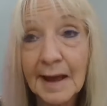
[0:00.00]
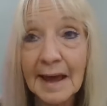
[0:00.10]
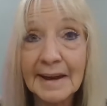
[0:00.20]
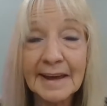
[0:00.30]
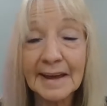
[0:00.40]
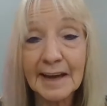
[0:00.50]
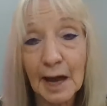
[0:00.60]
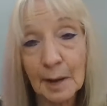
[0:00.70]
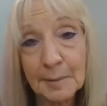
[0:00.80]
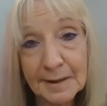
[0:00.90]
And they get
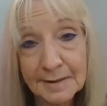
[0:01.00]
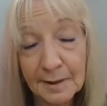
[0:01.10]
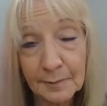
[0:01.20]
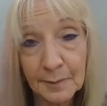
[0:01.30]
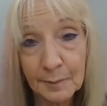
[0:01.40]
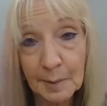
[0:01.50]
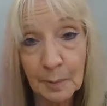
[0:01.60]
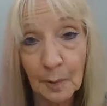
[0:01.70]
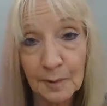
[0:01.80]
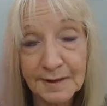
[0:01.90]
copies of the
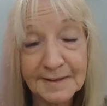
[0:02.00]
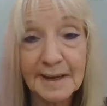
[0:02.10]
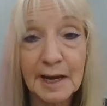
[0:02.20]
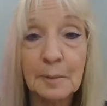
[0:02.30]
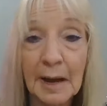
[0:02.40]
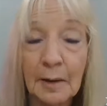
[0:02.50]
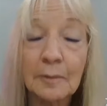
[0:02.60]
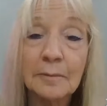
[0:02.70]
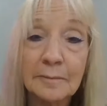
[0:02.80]
reports as they come out.